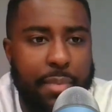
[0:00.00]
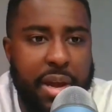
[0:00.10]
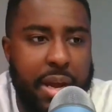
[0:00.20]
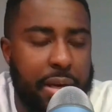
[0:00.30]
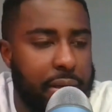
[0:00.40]

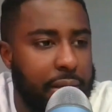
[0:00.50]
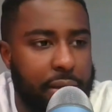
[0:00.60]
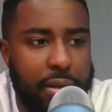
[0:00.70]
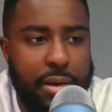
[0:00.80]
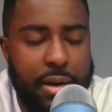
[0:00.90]

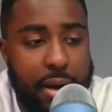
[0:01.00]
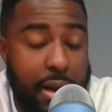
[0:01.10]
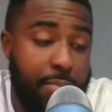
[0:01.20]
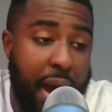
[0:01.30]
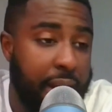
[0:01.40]

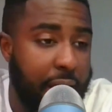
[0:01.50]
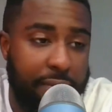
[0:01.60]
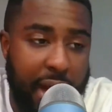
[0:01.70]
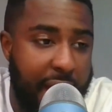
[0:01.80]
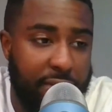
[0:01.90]
He might
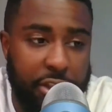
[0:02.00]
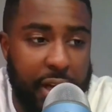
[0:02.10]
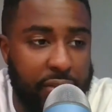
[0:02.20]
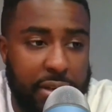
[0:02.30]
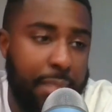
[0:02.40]
have. I haven't
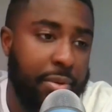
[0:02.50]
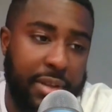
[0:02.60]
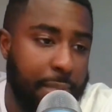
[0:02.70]
checked the numbers.